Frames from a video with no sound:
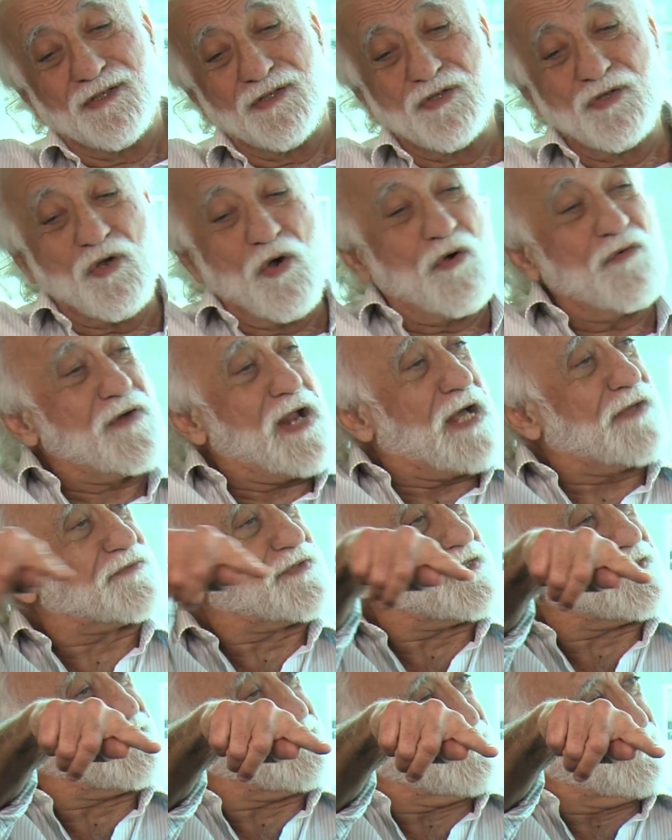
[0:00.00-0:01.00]
you go around
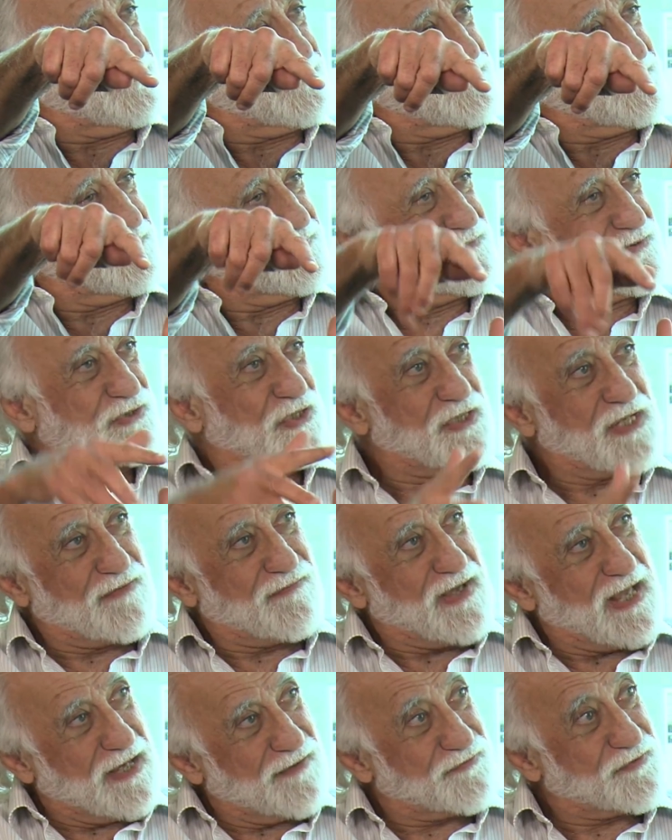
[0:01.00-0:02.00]
it. So you
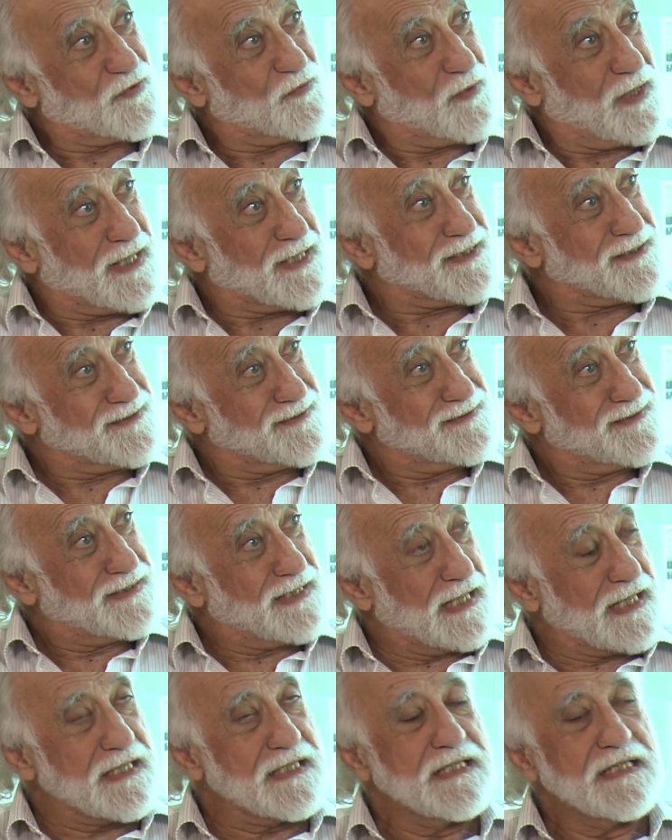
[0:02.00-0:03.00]
never have to wait,
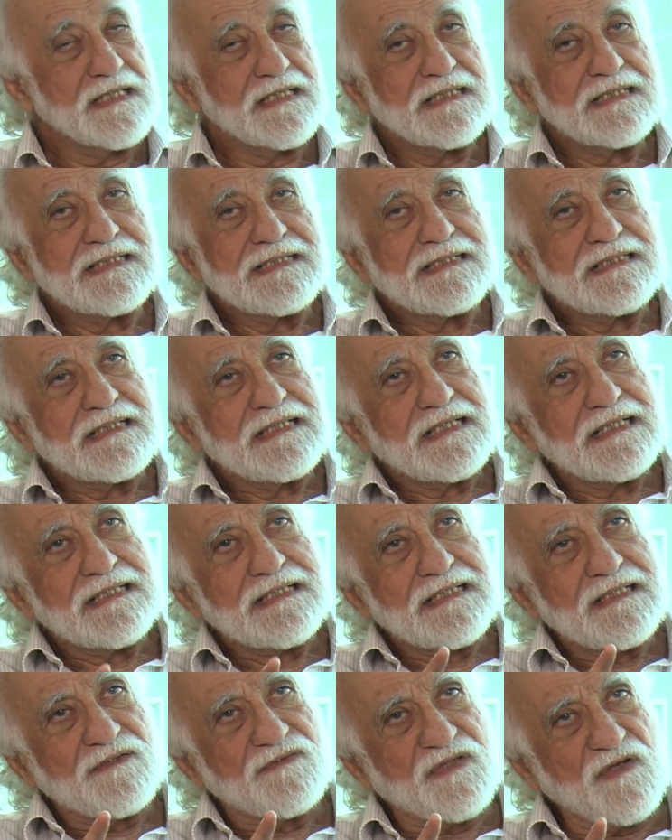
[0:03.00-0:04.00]
okay?
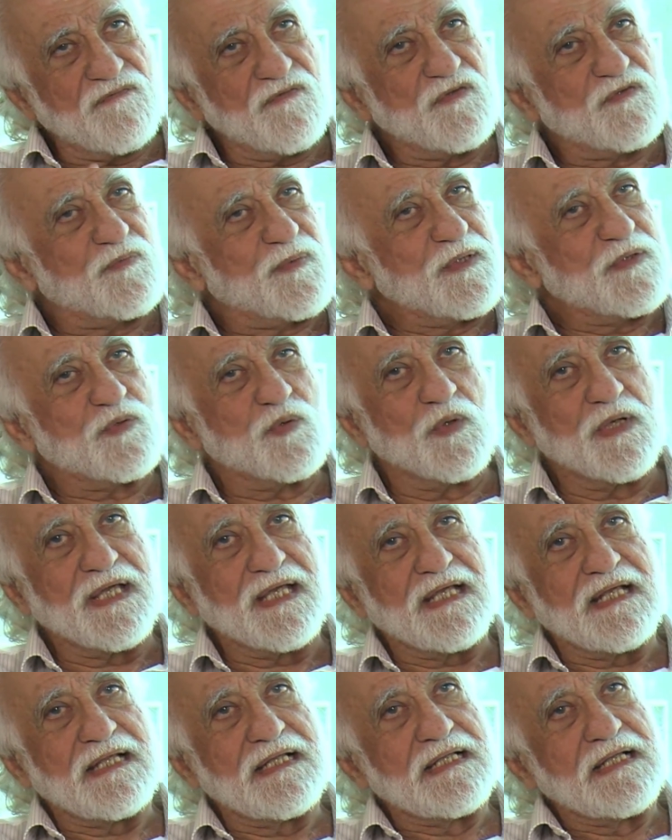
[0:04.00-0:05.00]
Difference
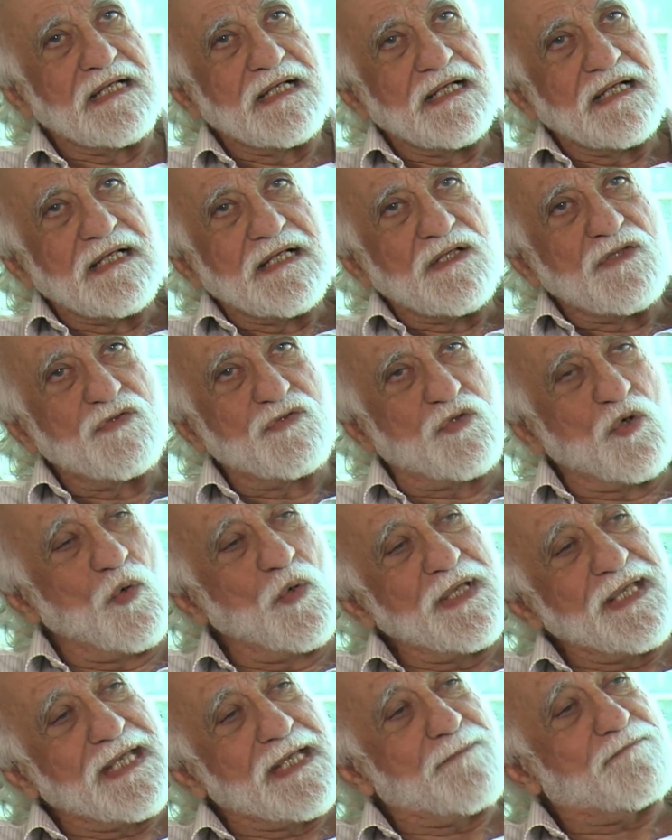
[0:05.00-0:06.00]
between
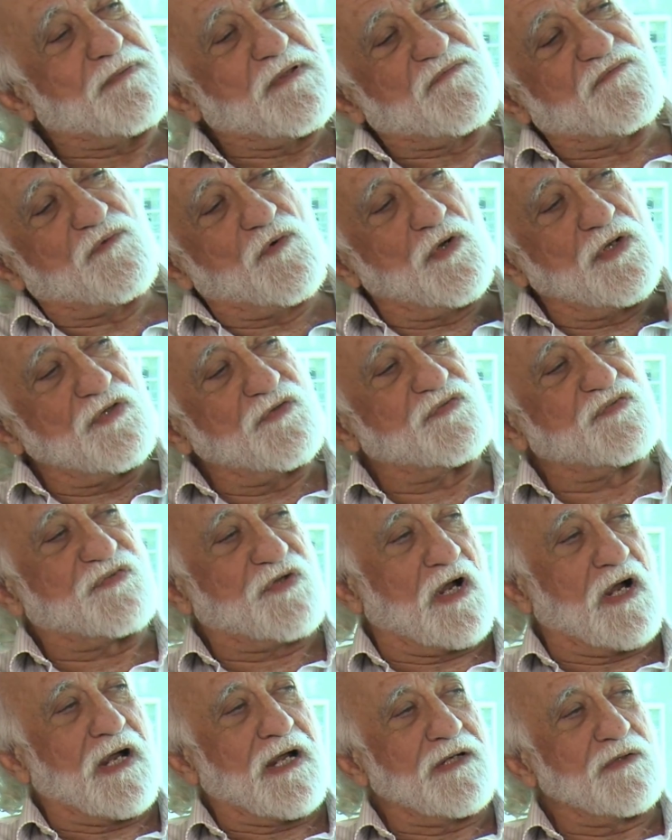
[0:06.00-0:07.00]
doing it before you
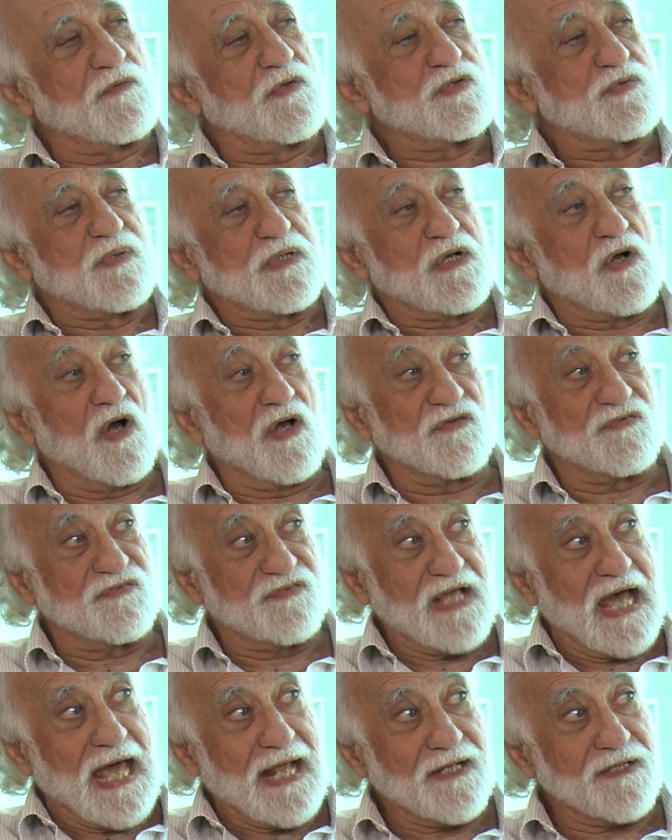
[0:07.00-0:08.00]
start, which we call
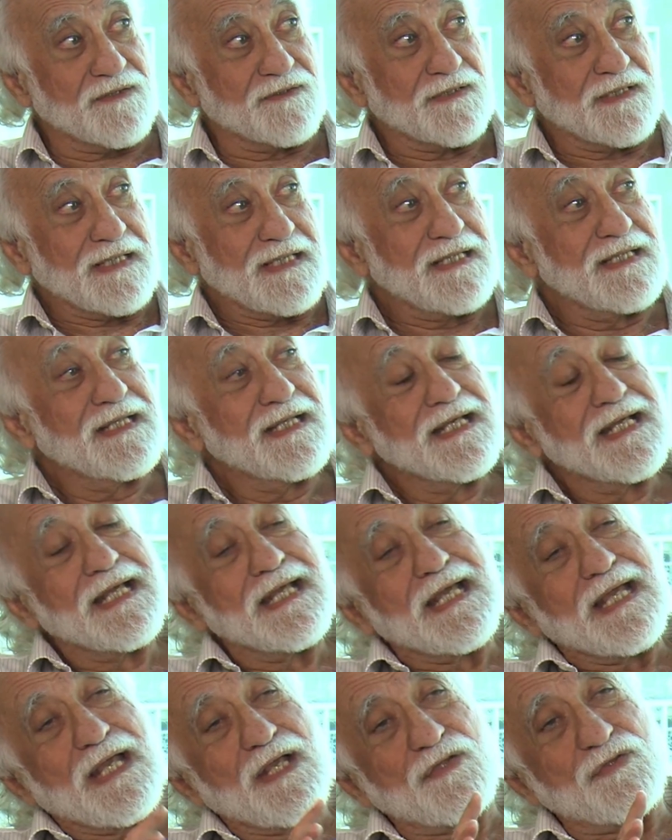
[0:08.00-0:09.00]
statically,
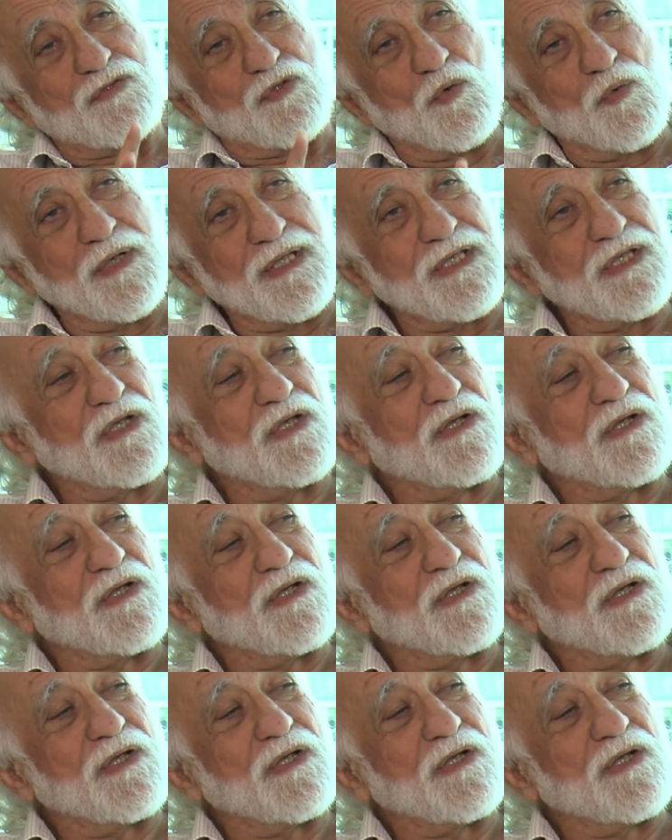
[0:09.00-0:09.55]
and doing